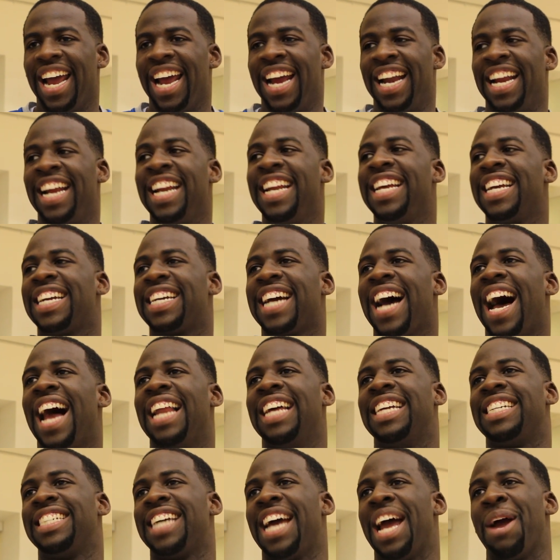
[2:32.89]
In any
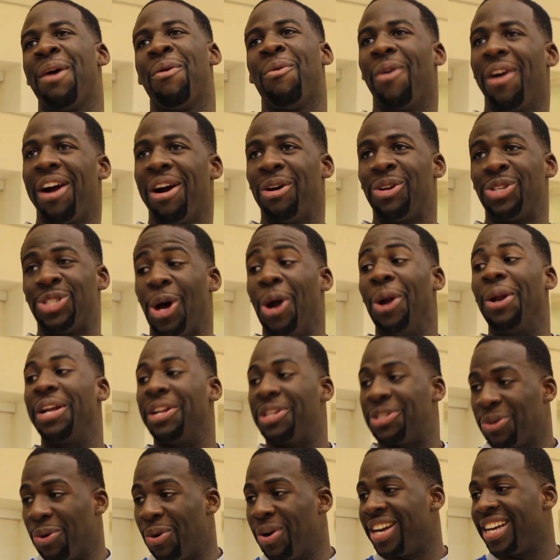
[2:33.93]
college game where it was
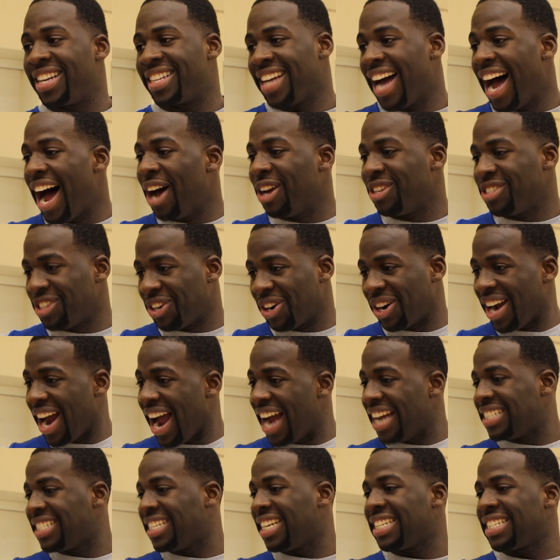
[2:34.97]
only 20,000 or
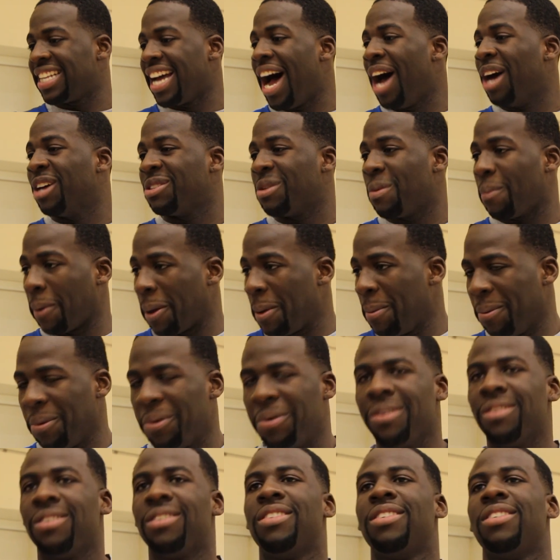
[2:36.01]
19,000
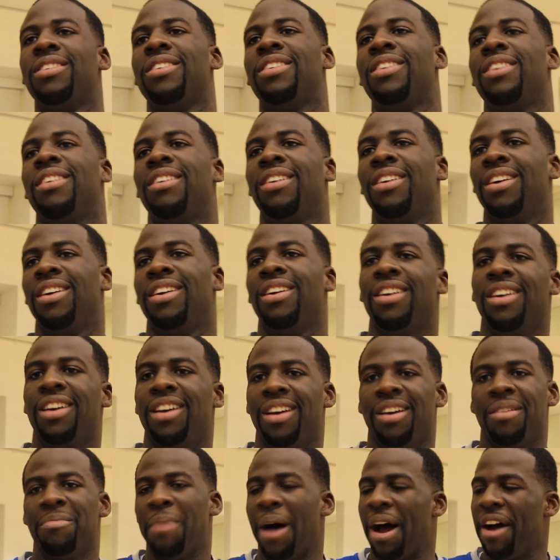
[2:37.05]
people,
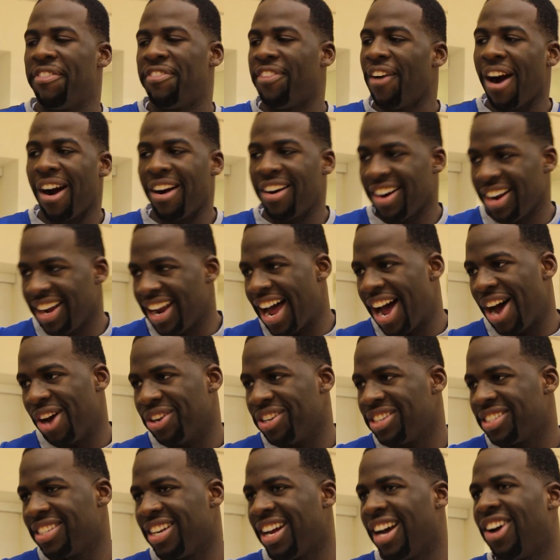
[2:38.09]
by far the
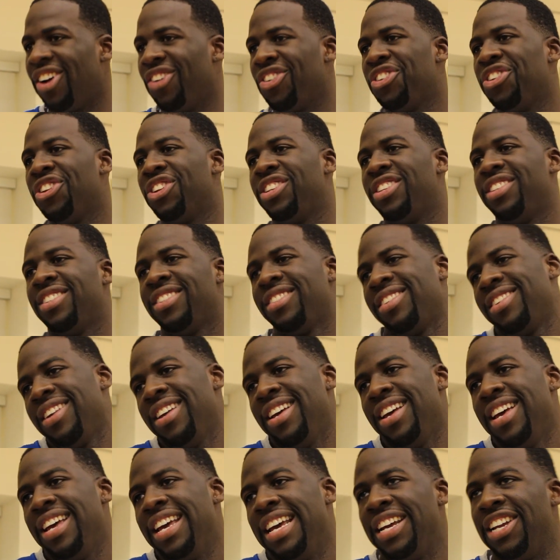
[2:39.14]
loudest. Now, you,
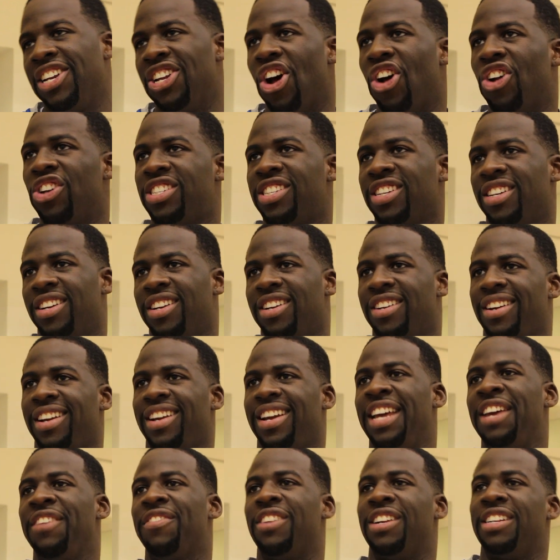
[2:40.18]
you know,
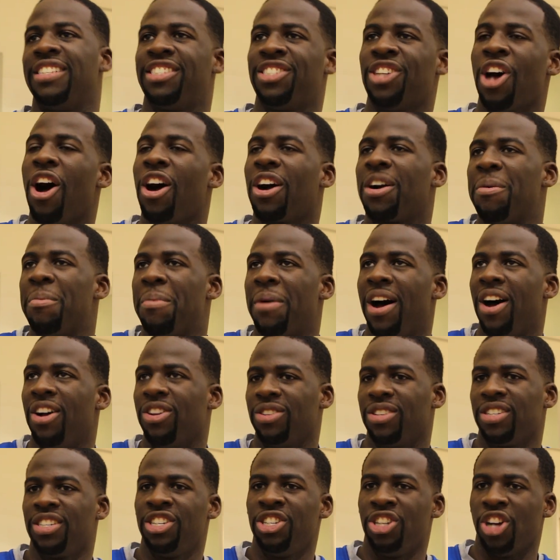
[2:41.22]
to even talk
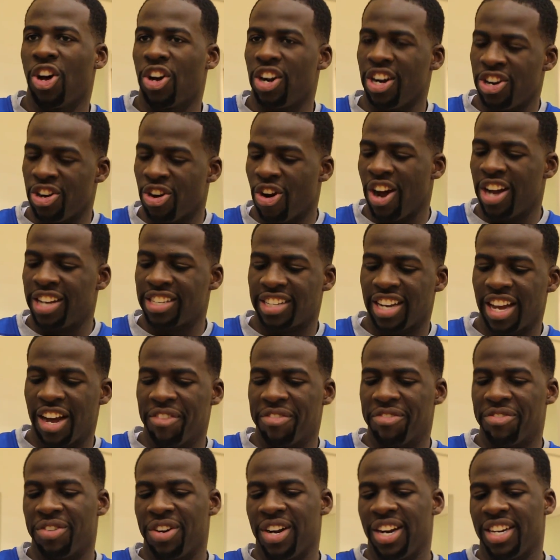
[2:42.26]
about, you know, the noise
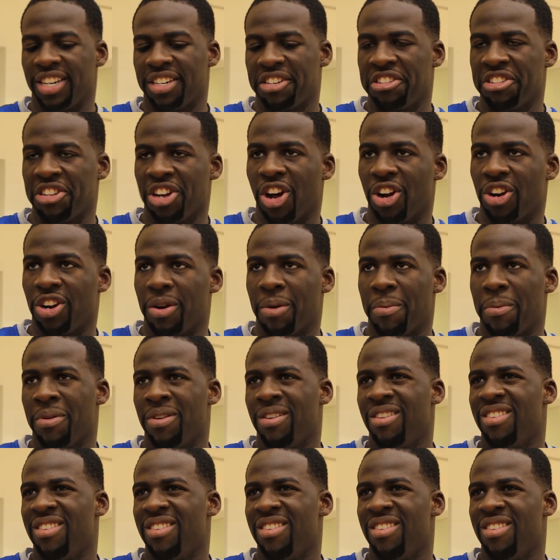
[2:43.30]
level and, you know, the,